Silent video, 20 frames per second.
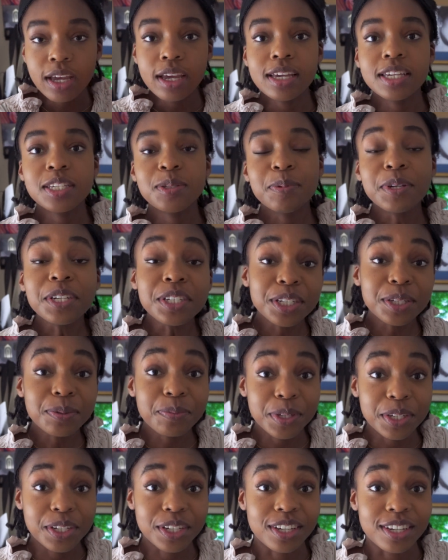especially
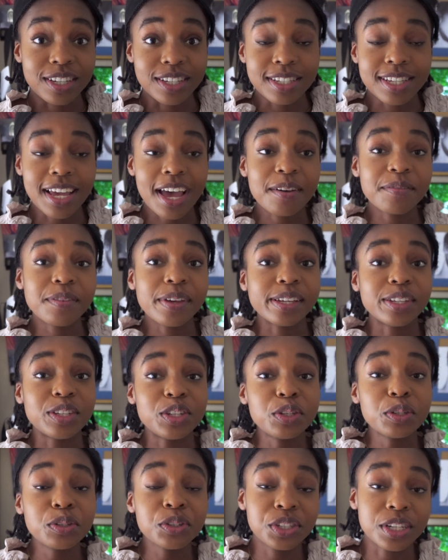because having
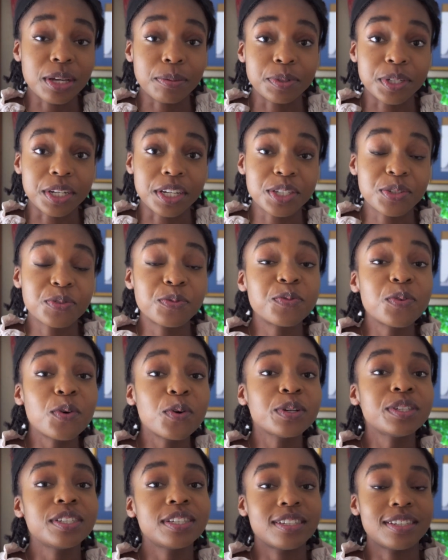new subjects
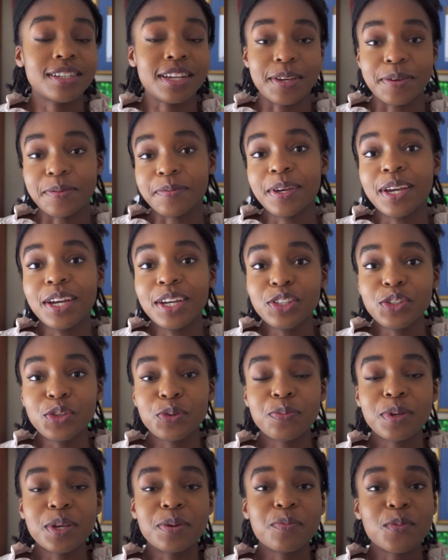forced him to
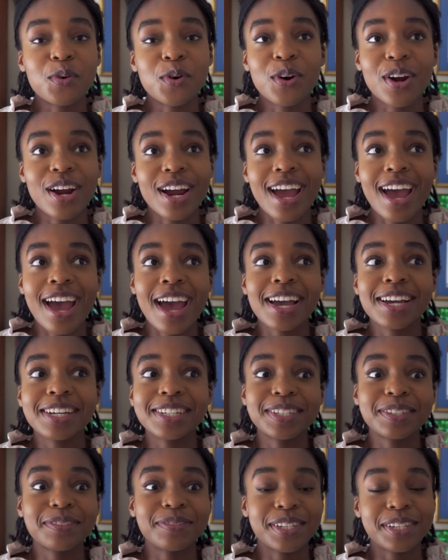be more
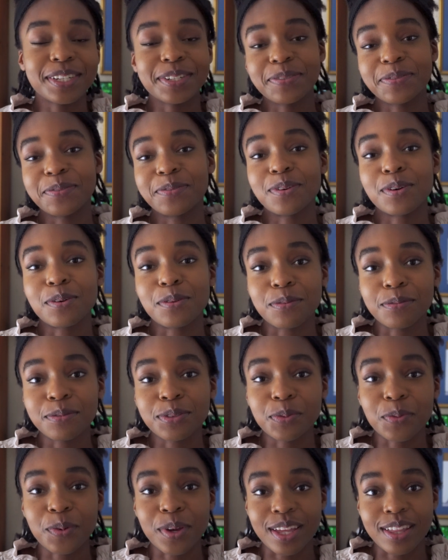actively
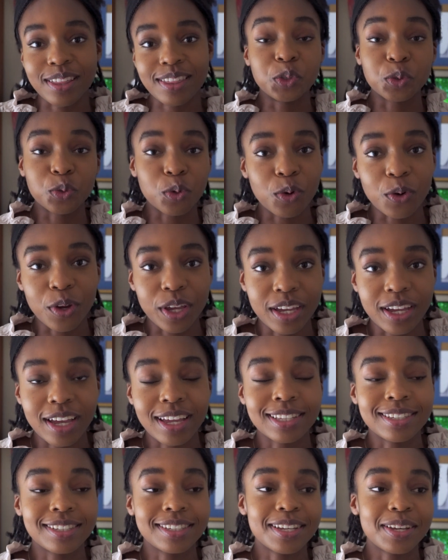involved with drawing
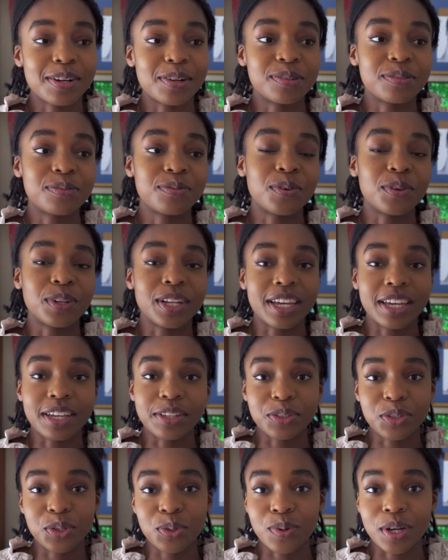instead of falling
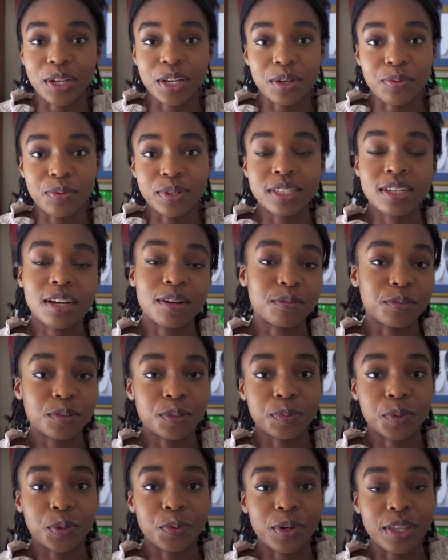into what he was
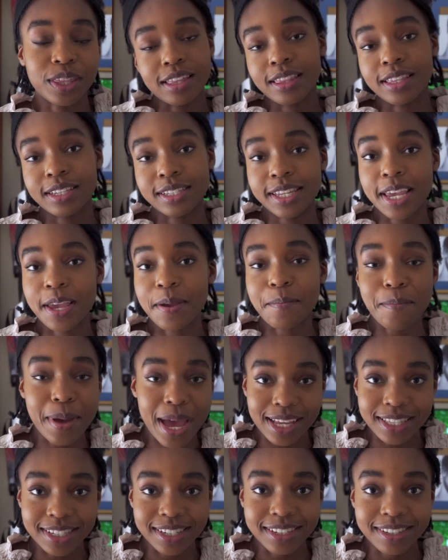comfortable with, the same
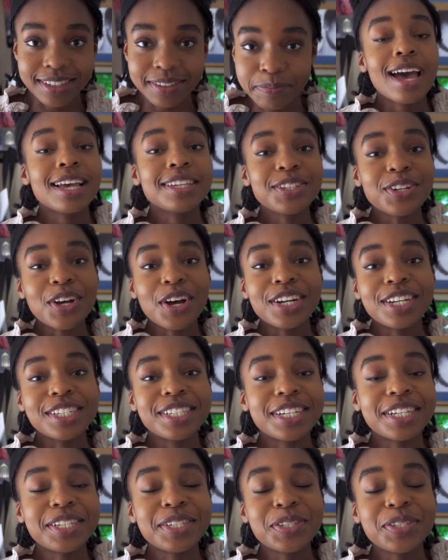pattern. As an artist,
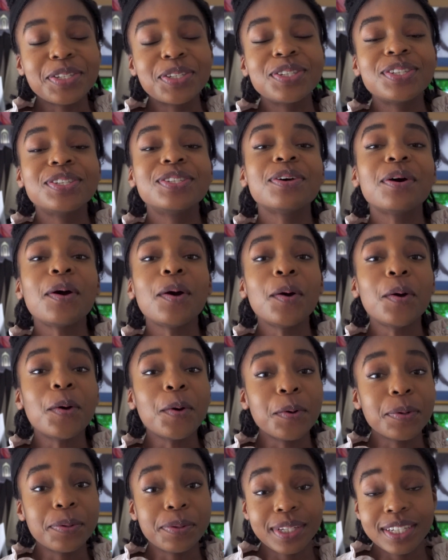it is
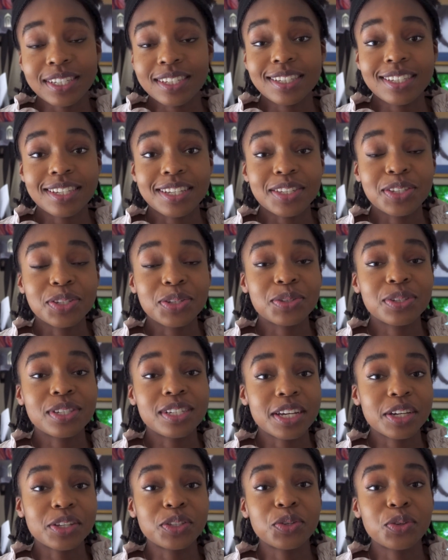so easy to
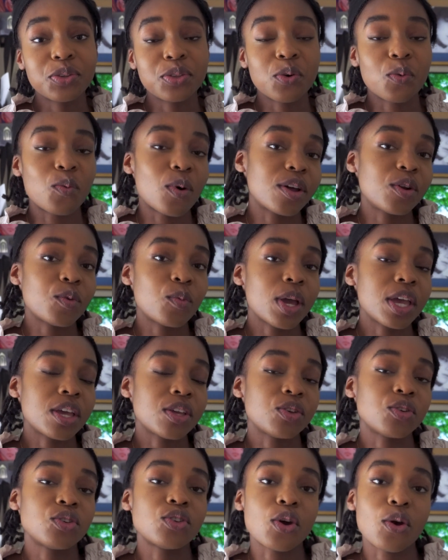stick to the one way
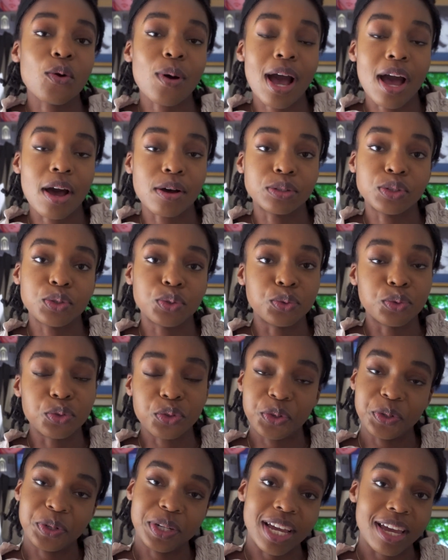you know how to
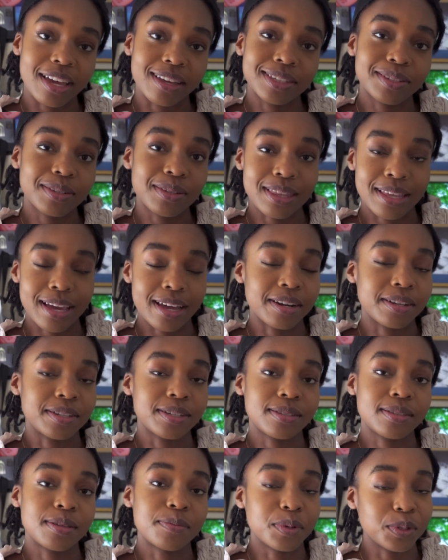create. That
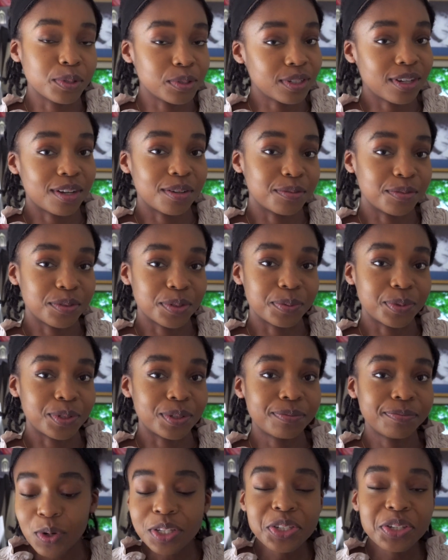is the most
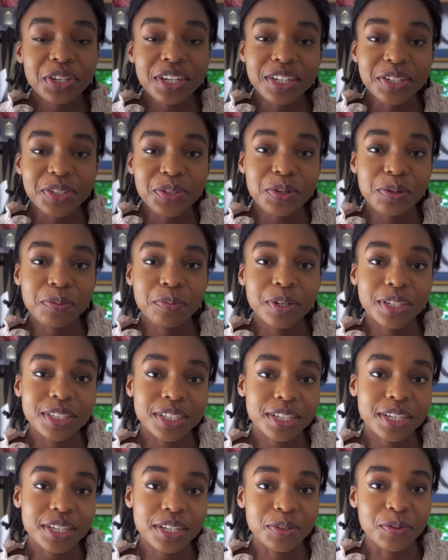comfortable. Once you get into a
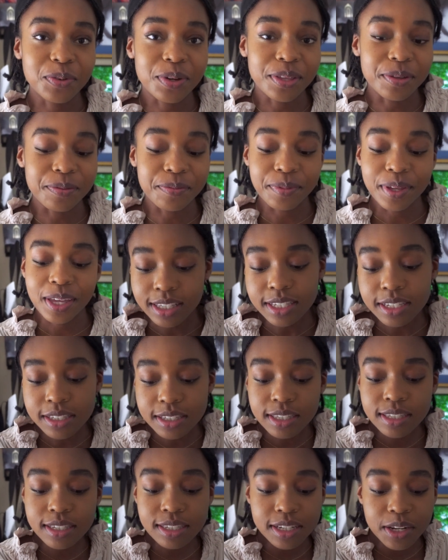particular rhythm, it's
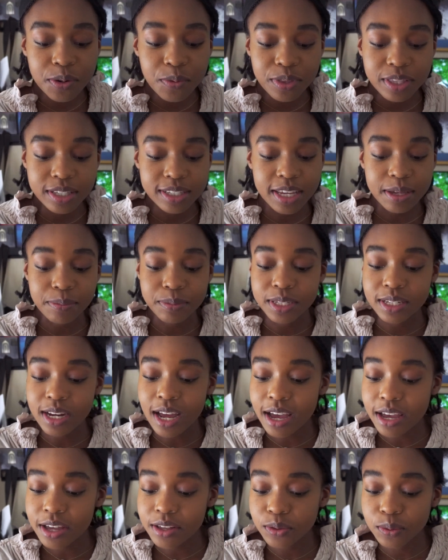easy to stick with the same
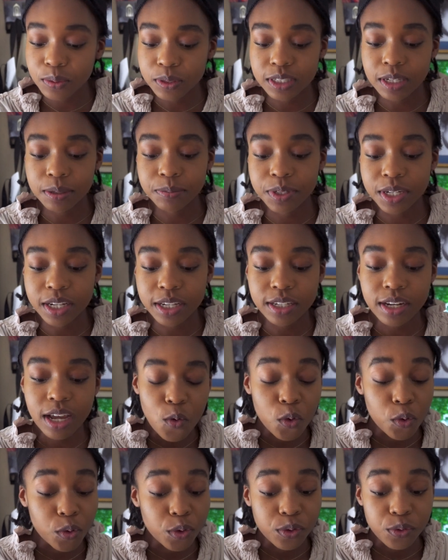style or subject
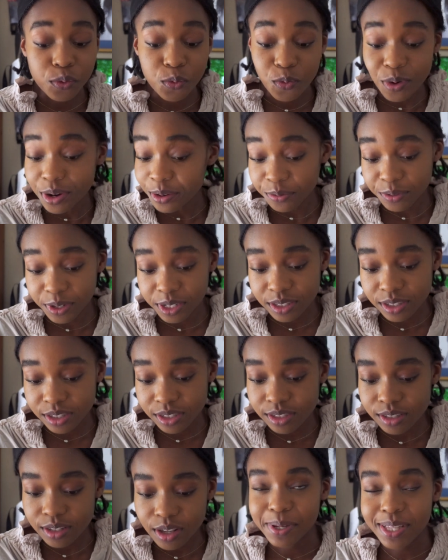or
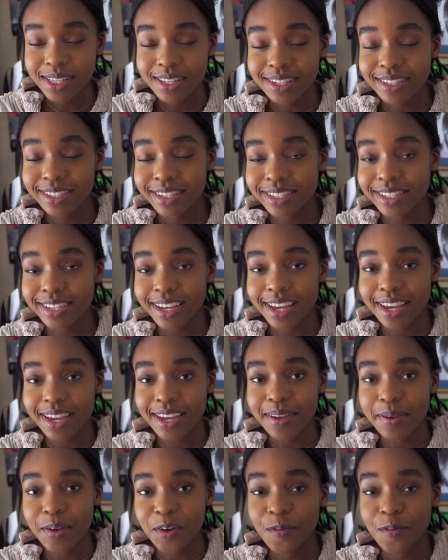reference, but this is a